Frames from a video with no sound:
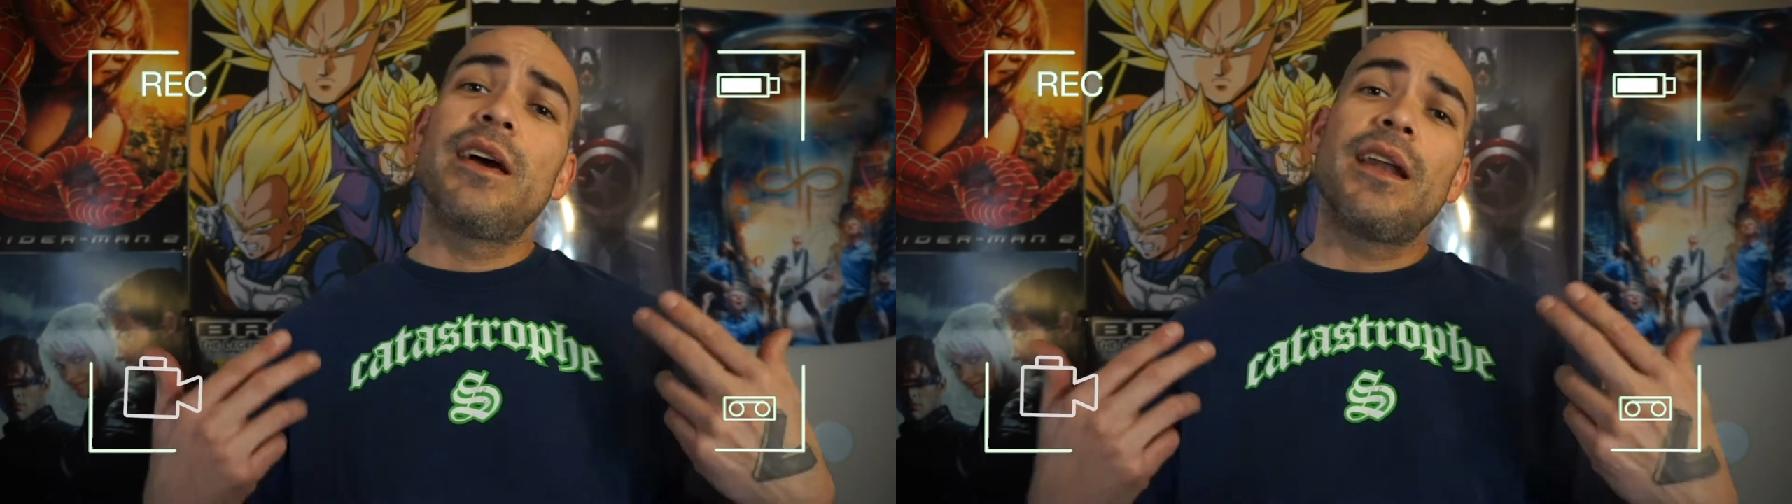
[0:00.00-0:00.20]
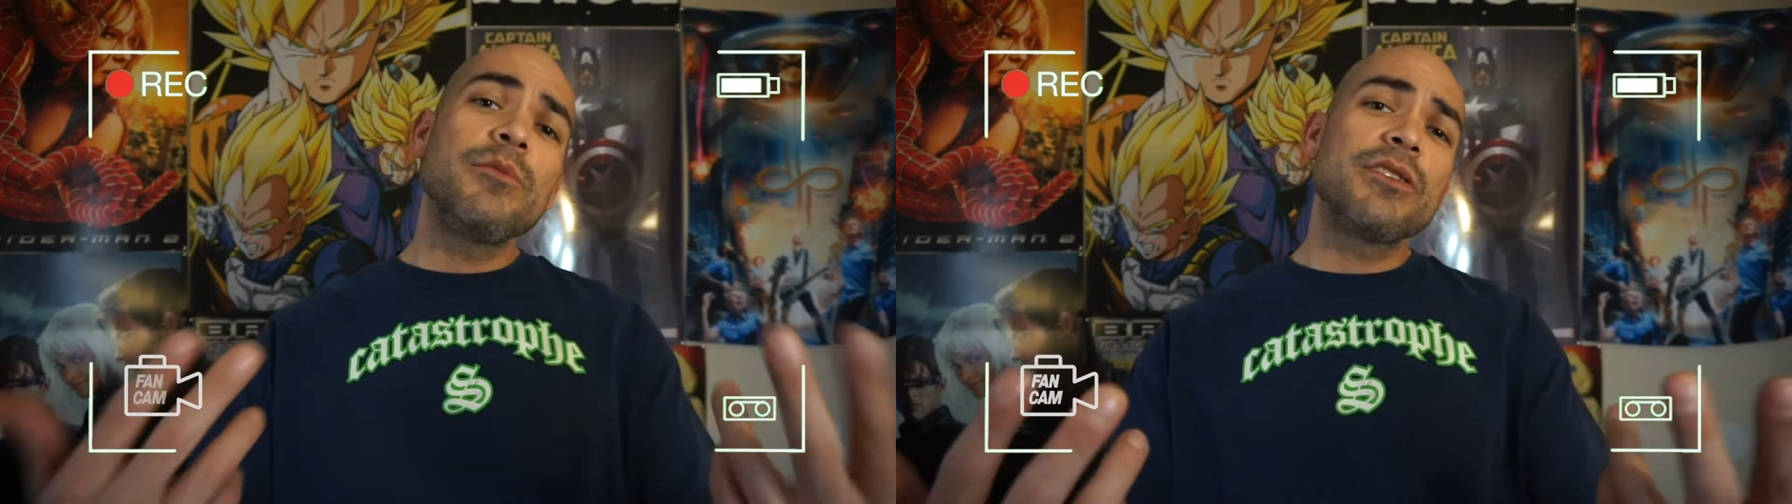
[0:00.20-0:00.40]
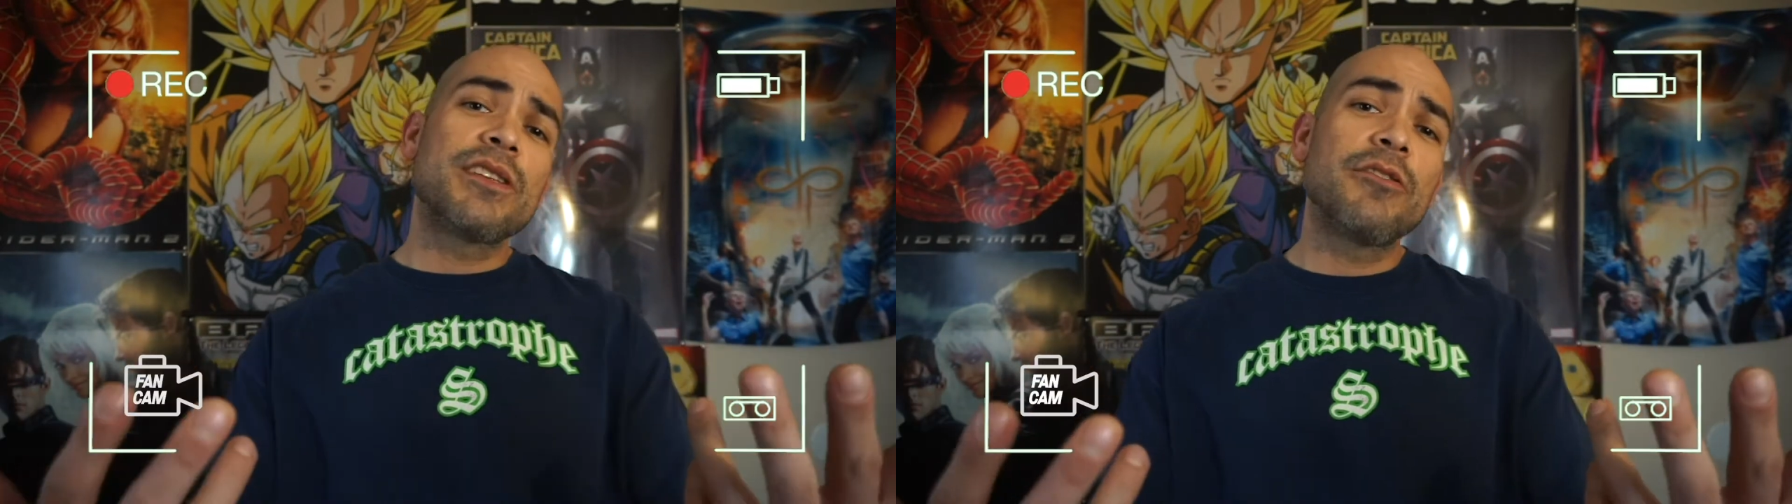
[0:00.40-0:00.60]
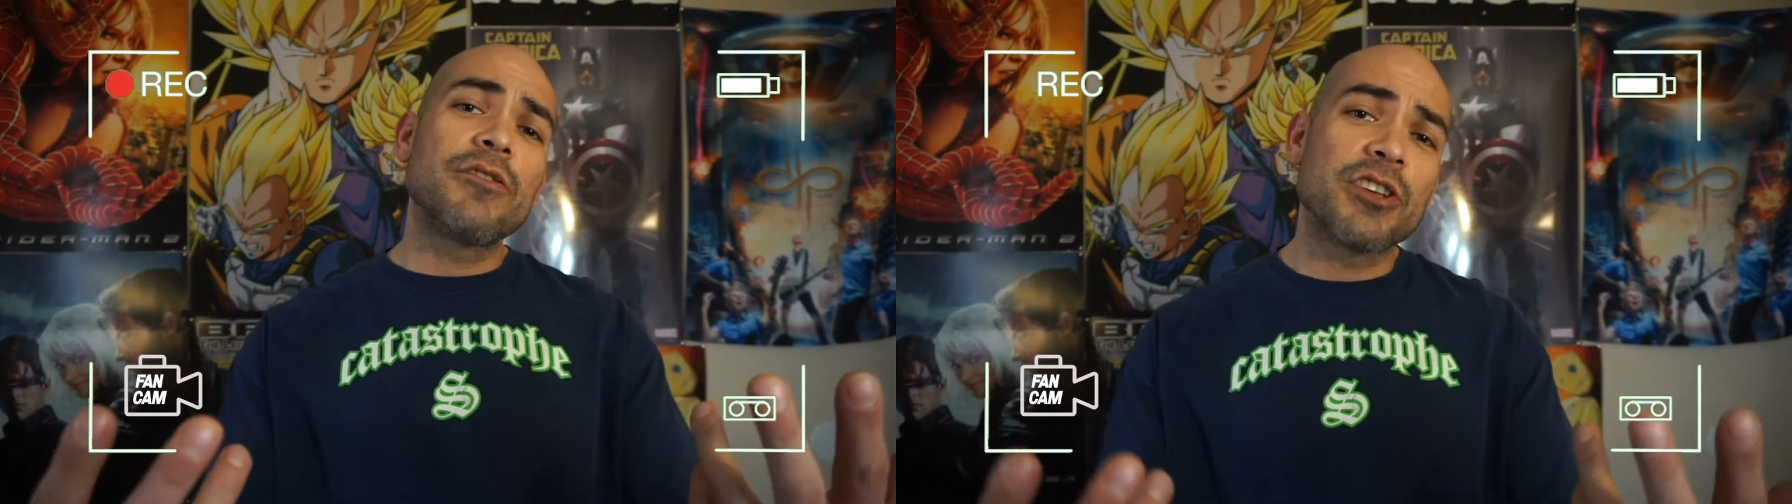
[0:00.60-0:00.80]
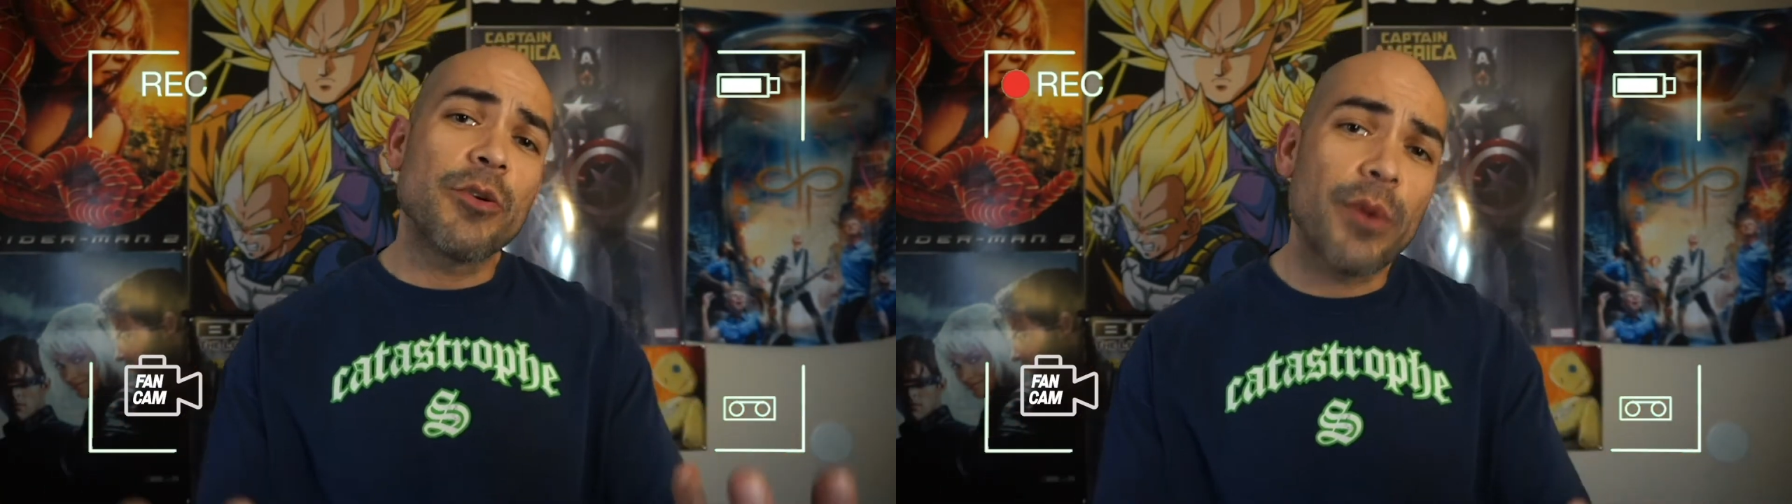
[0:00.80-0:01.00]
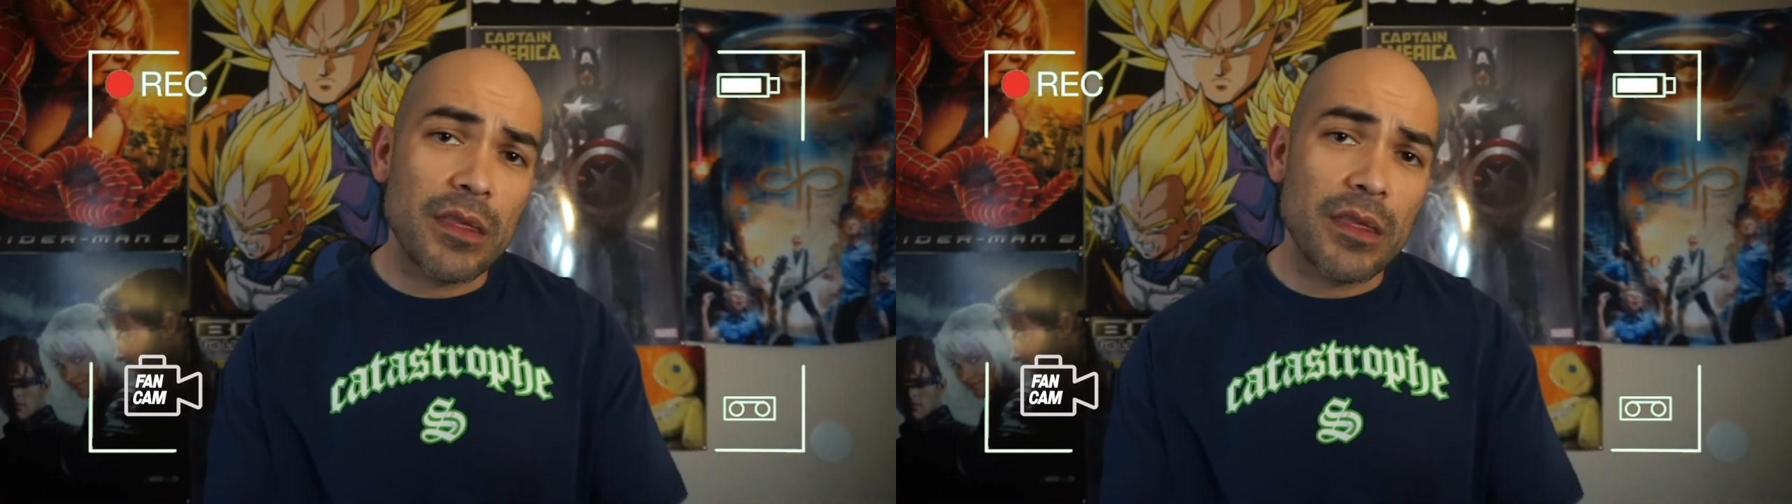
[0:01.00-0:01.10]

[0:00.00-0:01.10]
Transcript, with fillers: and I'm just here to share my